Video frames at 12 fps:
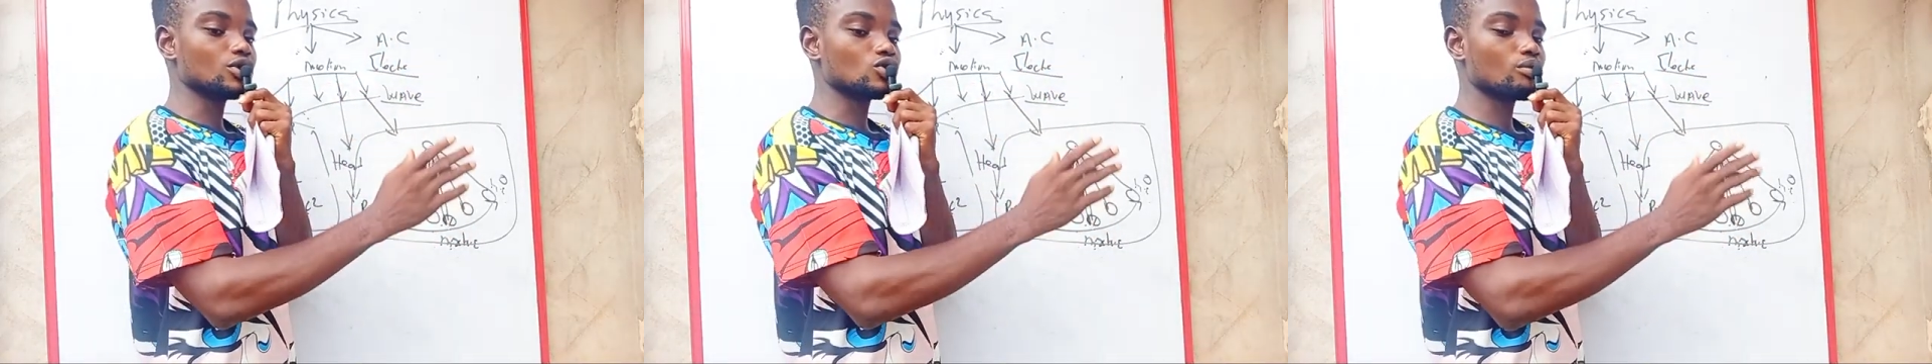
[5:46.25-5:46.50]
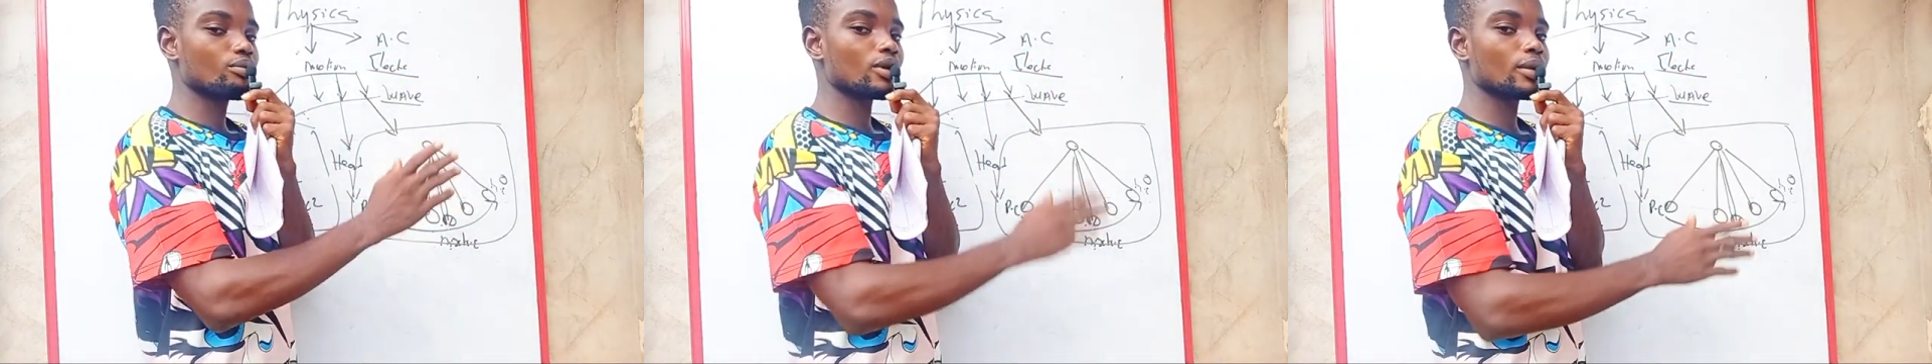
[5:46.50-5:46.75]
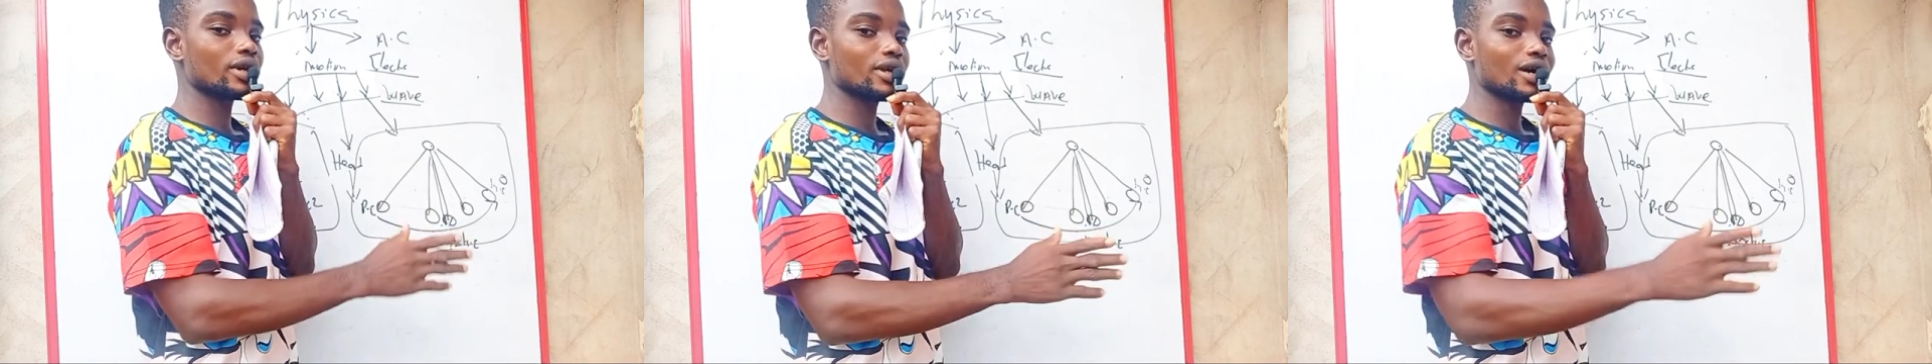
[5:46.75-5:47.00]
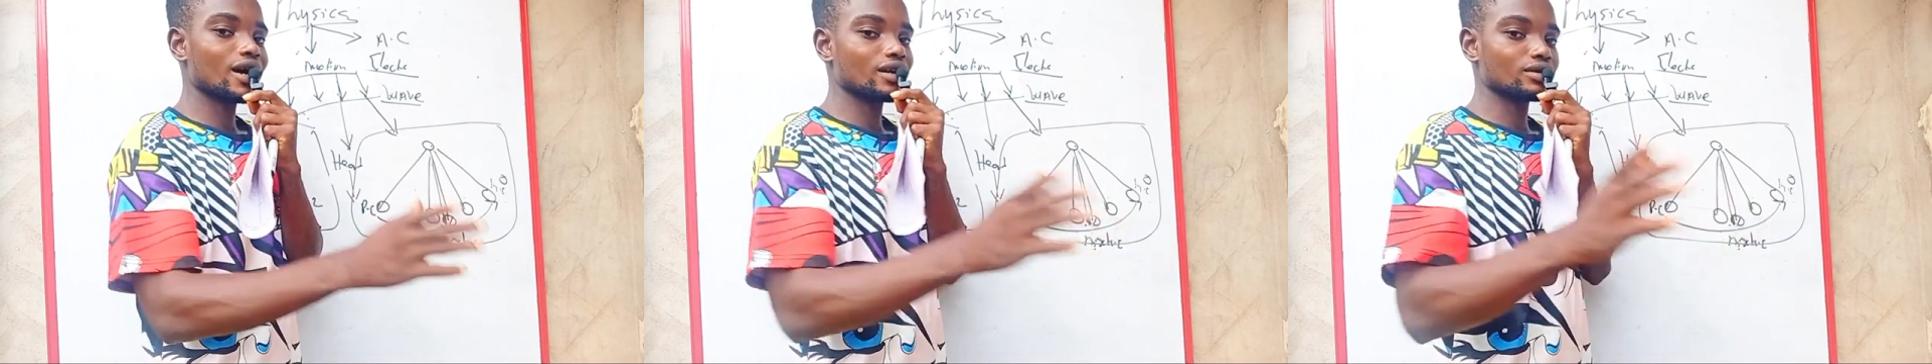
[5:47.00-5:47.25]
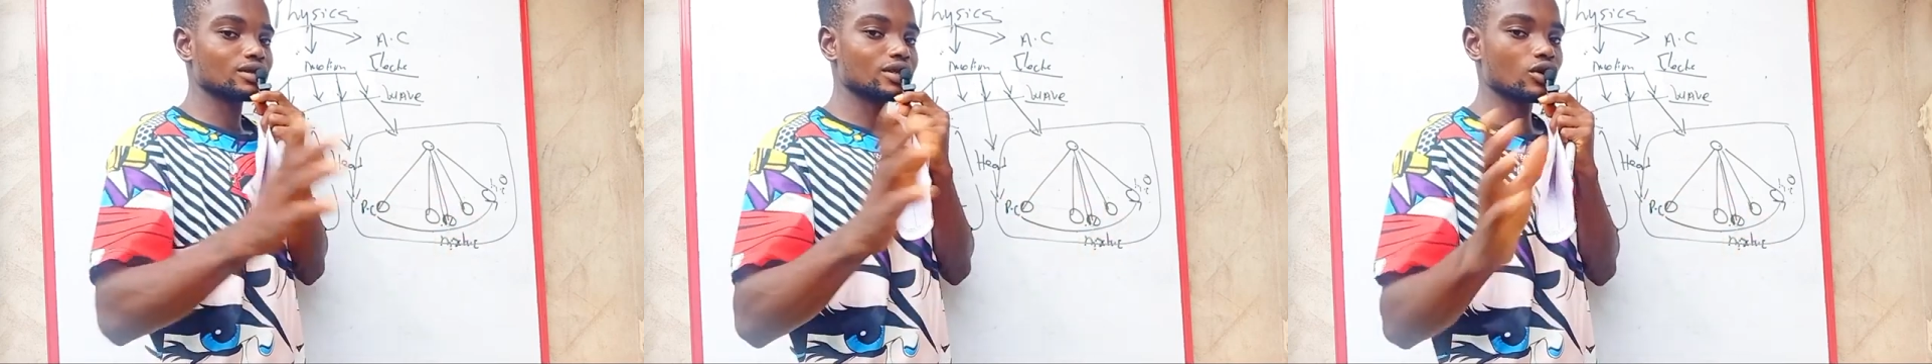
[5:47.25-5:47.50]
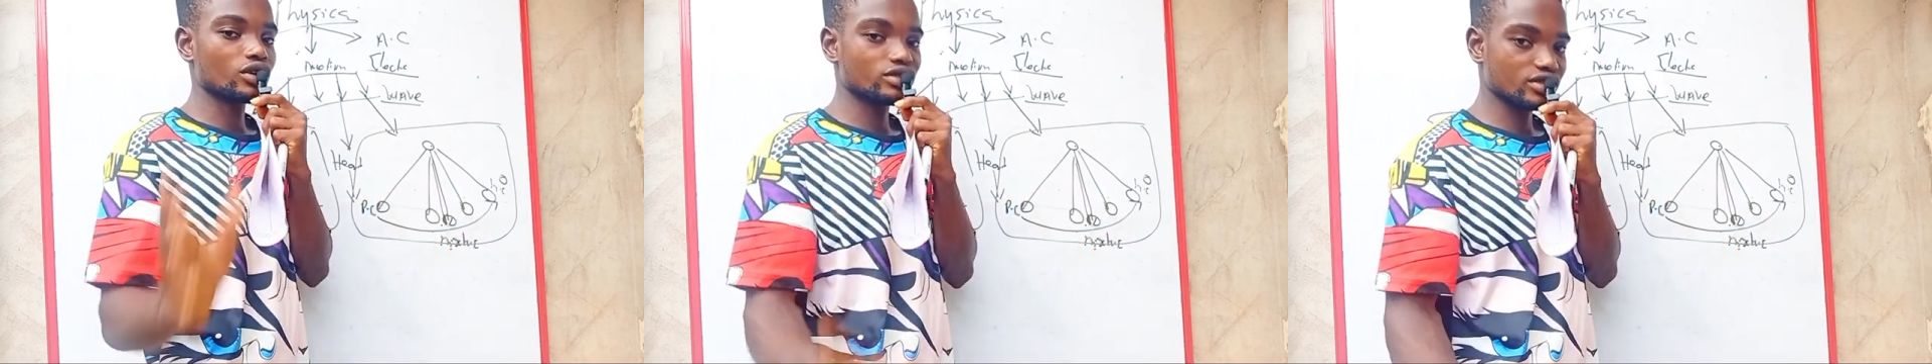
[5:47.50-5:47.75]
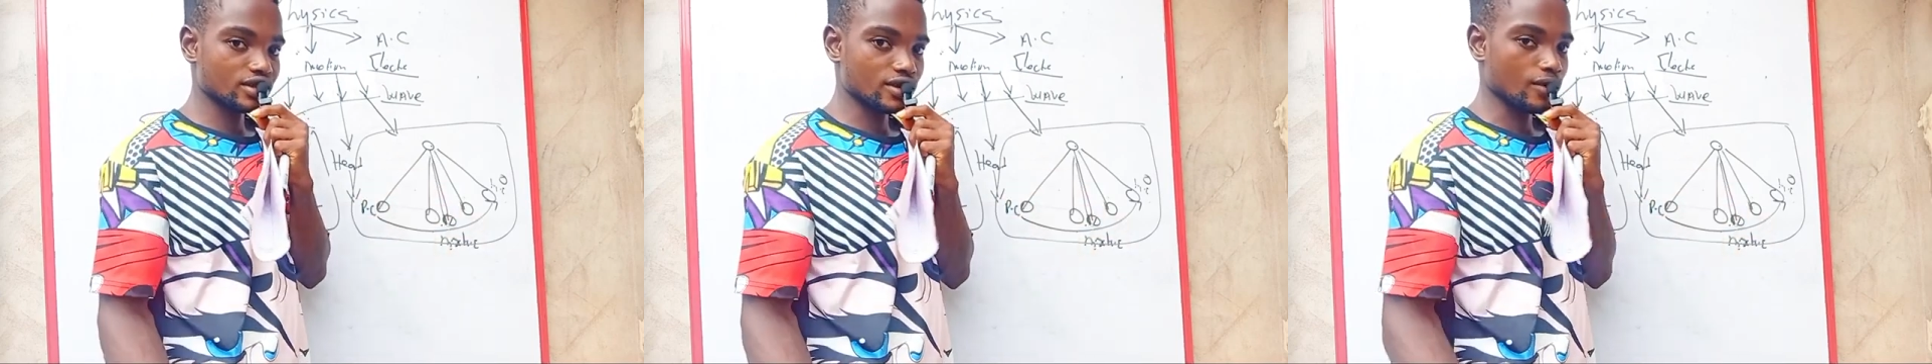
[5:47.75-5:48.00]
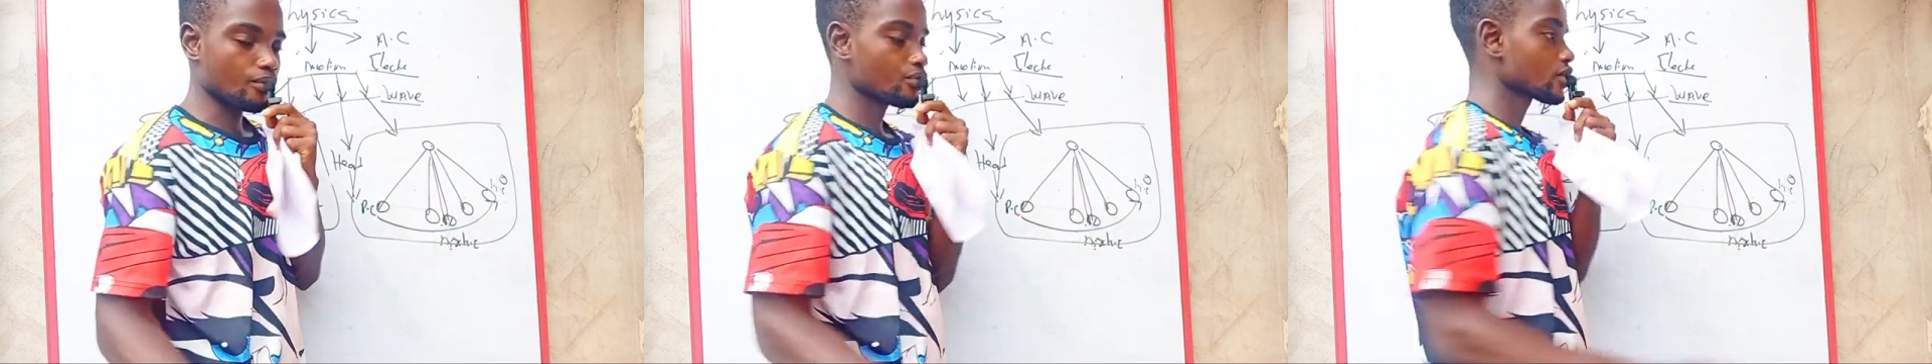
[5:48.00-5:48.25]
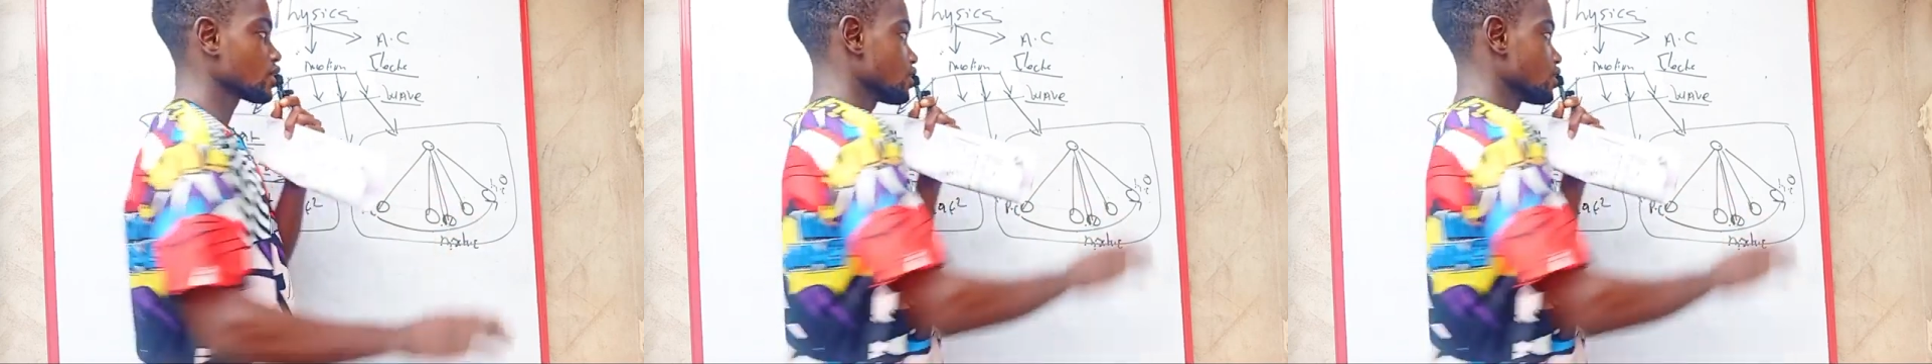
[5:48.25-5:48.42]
between primary and secondary cell.